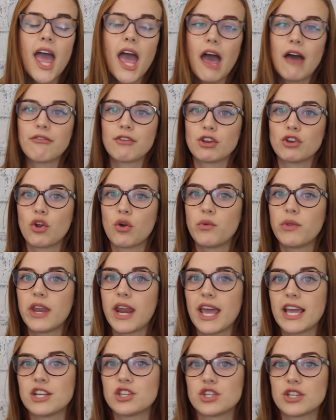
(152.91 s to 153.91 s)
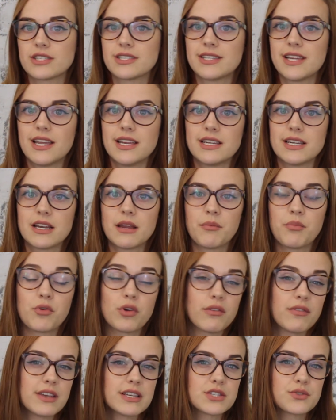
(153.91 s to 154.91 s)
having known that I had just ended a
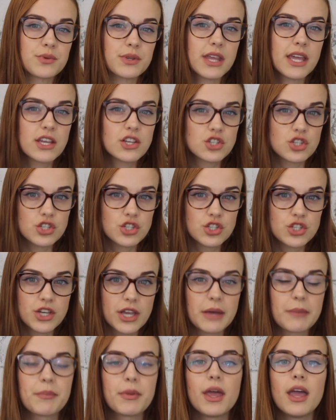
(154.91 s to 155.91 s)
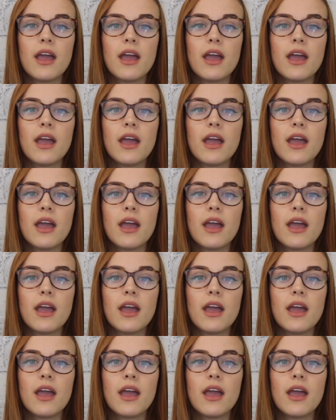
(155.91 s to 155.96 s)
previous relationship.